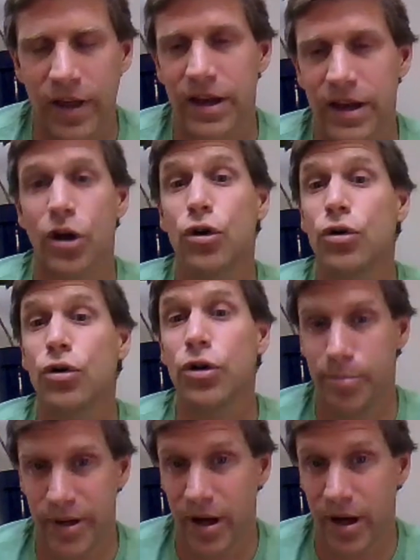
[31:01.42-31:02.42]
than
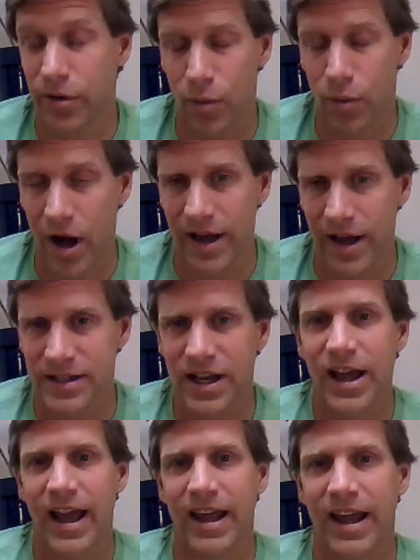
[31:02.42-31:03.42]
could be otherwise.
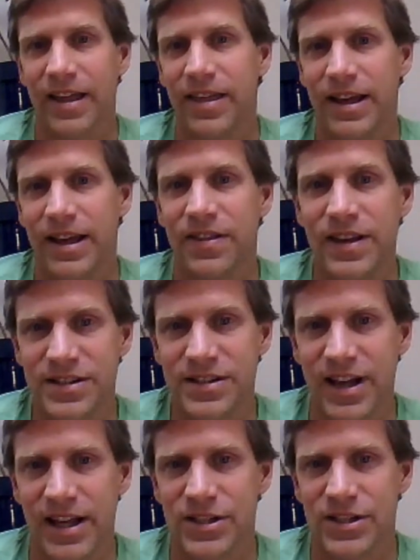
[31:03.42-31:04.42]
And I think in this
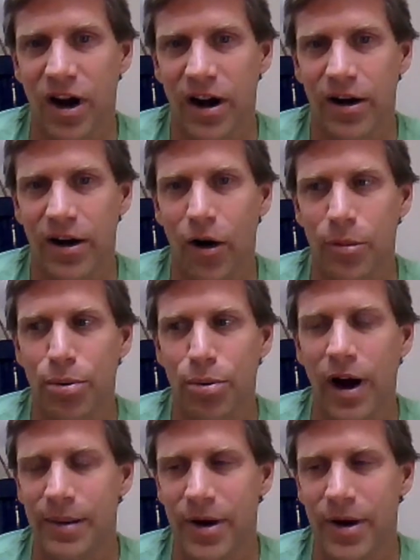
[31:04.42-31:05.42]
sense, our, our
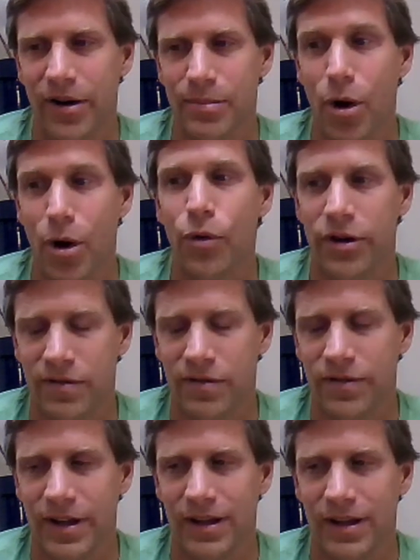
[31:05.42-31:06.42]
primary motive
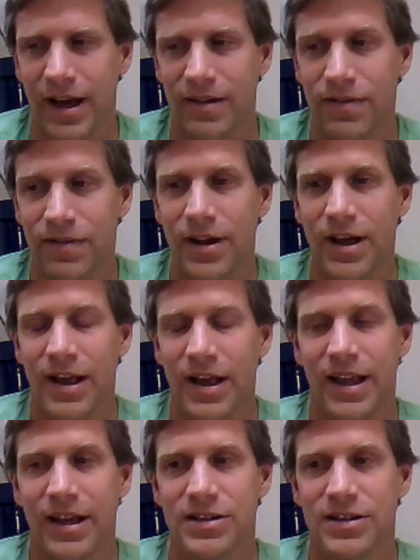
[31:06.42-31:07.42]
in life
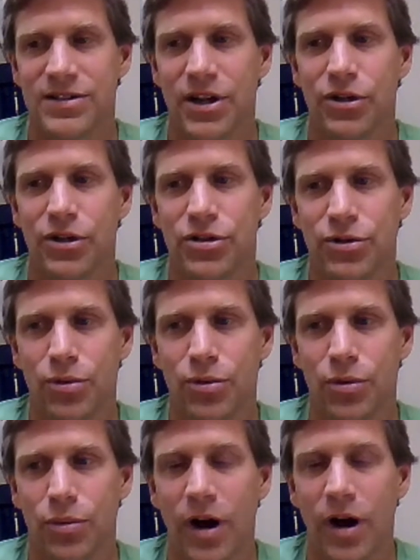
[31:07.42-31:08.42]
is to
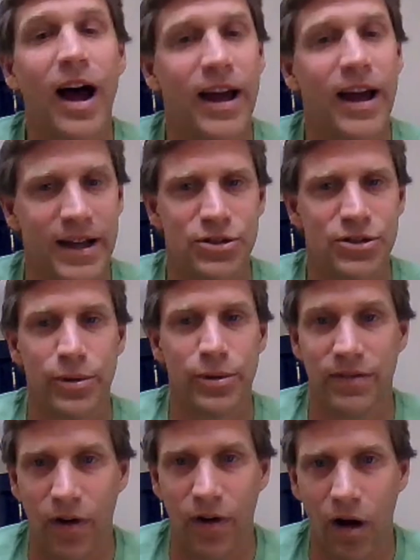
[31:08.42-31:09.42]
rise, to
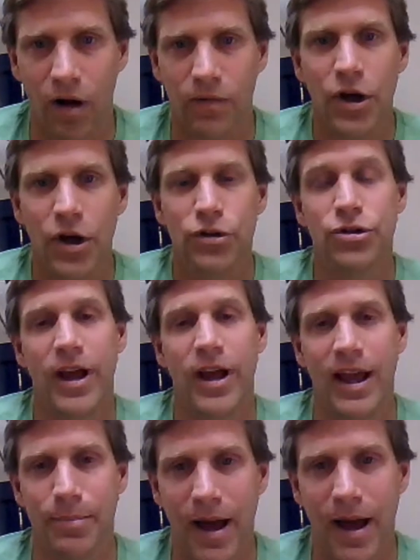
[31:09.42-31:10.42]
evolve, to
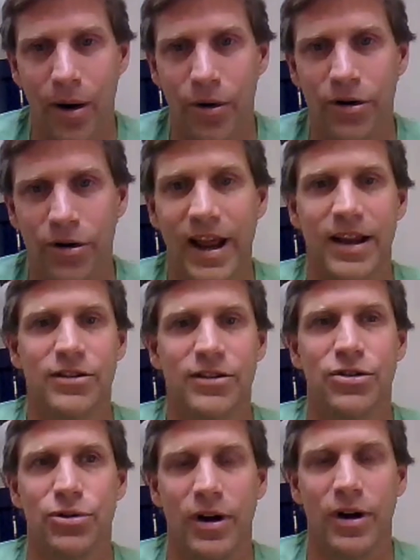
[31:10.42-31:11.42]
gain power, and
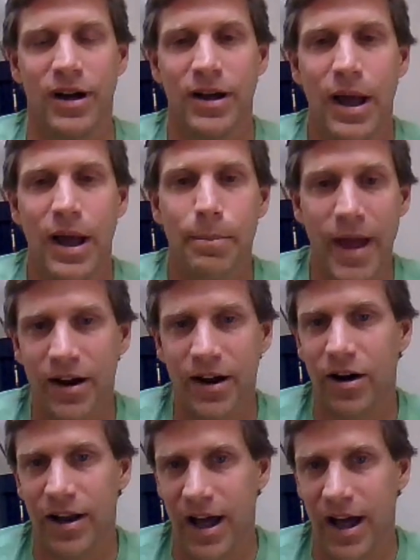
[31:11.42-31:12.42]
to uh, make
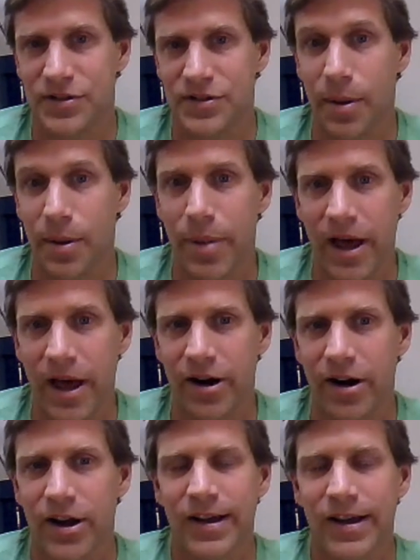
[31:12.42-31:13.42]
our lives
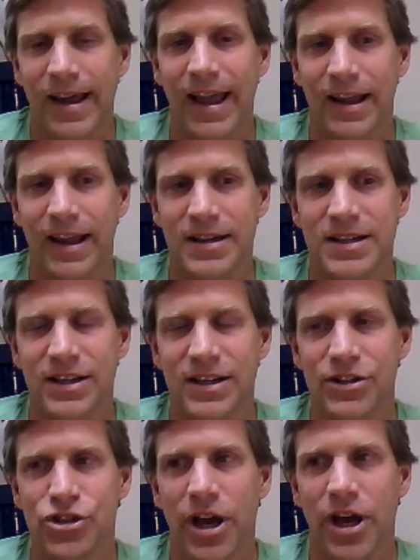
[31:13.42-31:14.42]
better. And
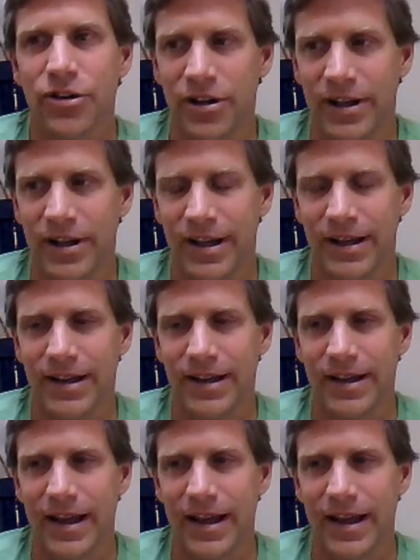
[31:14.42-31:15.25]
generally,